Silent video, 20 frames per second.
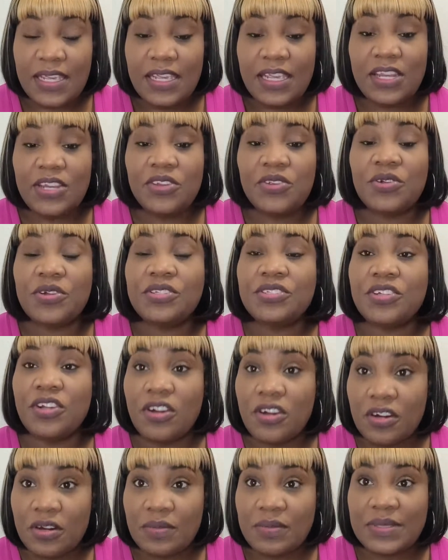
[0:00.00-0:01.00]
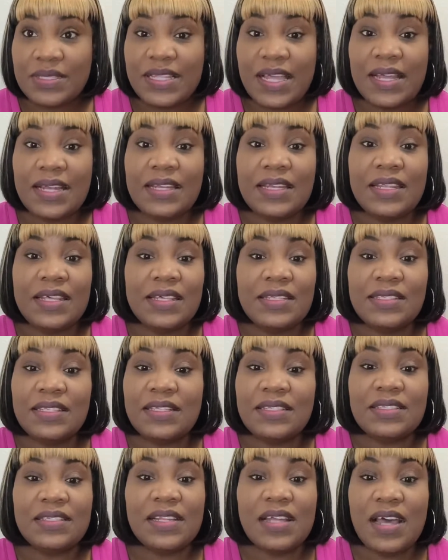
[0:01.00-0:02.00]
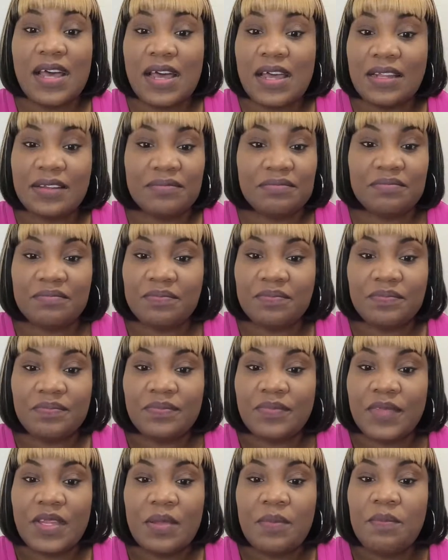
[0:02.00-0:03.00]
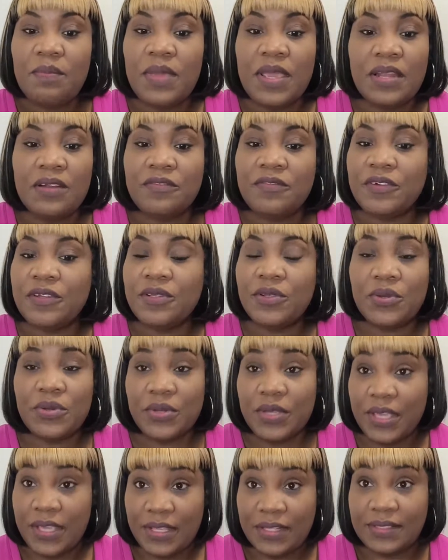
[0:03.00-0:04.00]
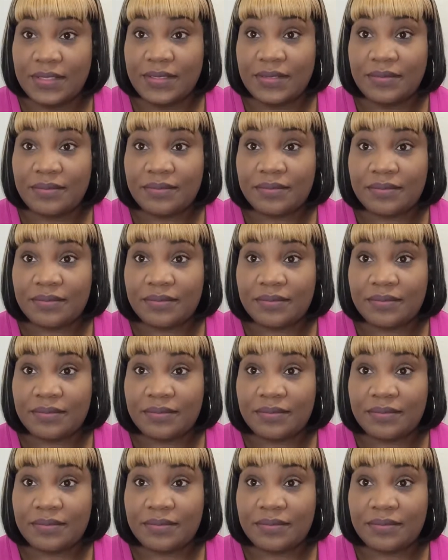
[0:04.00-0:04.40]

in your terms that this is not meant for little kids.